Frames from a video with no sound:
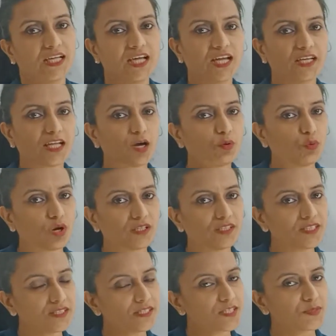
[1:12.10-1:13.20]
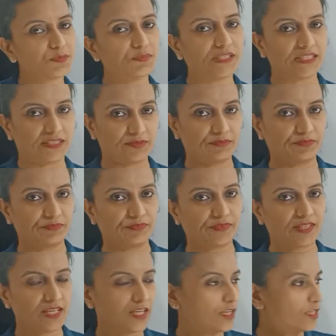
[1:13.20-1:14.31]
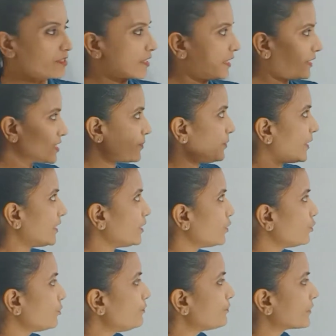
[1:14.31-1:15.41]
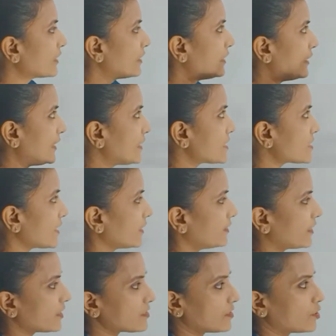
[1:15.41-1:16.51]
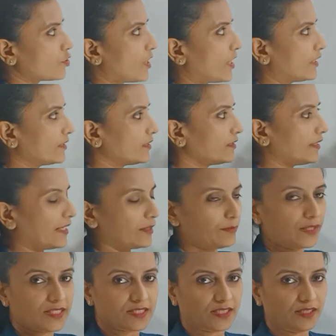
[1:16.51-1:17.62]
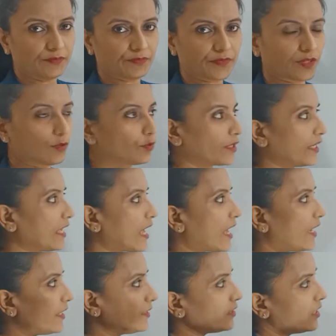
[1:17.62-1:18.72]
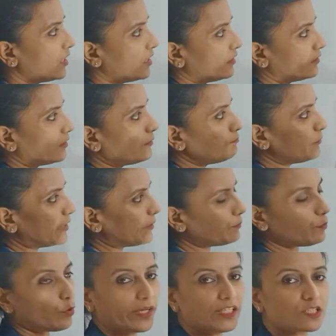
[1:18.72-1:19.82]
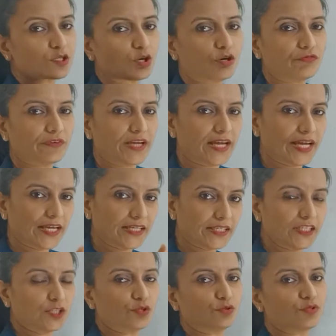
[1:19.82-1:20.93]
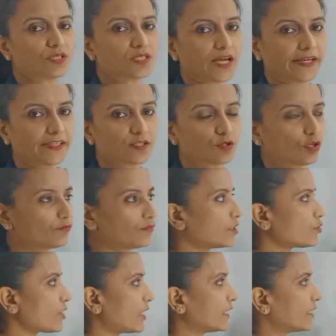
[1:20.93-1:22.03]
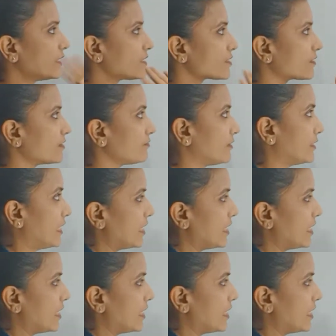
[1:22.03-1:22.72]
Now what does this mean? So I'll explain you. Let's say there is a triangle ABC, okay, and the midpoints of any two sides of the triangle is given.